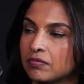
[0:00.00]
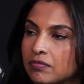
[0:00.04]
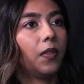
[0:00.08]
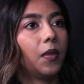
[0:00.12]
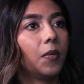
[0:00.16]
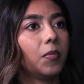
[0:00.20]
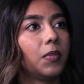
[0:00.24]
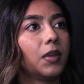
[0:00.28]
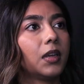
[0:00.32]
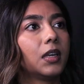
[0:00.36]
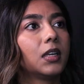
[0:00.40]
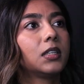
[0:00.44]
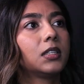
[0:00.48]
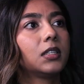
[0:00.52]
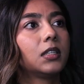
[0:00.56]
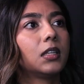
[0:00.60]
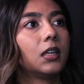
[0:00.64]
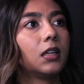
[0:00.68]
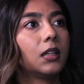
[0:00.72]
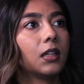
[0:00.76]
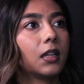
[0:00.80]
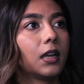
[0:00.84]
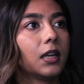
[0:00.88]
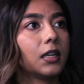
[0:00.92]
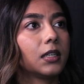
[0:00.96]
the biggest
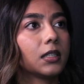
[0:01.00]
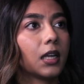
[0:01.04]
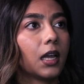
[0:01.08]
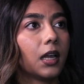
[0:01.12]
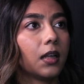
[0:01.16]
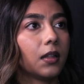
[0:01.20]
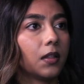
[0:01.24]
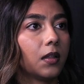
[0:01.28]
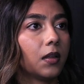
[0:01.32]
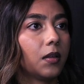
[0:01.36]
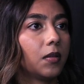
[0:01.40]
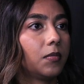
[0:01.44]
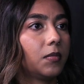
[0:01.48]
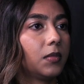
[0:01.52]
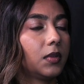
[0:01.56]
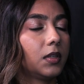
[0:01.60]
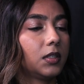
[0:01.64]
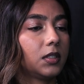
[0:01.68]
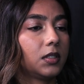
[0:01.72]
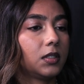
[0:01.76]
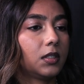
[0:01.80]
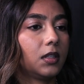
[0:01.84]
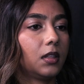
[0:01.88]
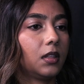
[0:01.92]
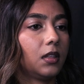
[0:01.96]
thing that I tell them
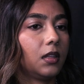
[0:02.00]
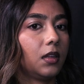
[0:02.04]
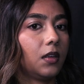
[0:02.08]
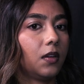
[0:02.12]
is,